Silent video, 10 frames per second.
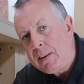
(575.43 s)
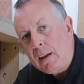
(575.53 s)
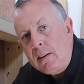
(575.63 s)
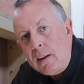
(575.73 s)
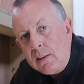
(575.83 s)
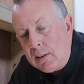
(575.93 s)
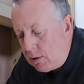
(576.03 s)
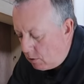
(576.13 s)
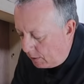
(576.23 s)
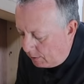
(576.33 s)
The other thing that's
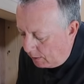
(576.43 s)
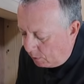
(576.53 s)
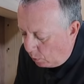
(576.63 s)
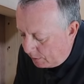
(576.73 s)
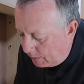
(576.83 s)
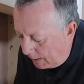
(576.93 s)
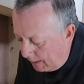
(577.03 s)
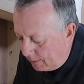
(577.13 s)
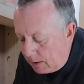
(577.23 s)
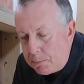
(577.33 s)
interesting is once it
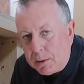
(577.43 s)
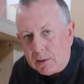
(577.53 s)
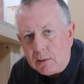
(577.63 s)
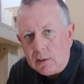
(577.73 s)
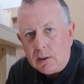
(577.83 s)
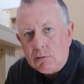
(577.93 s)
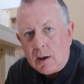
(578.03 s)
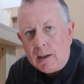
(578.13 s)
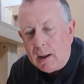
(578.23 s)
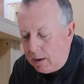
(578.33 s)
is in position, it's
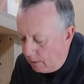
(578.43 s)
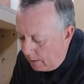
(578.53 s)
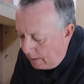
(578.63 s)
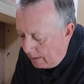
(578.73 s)
right down,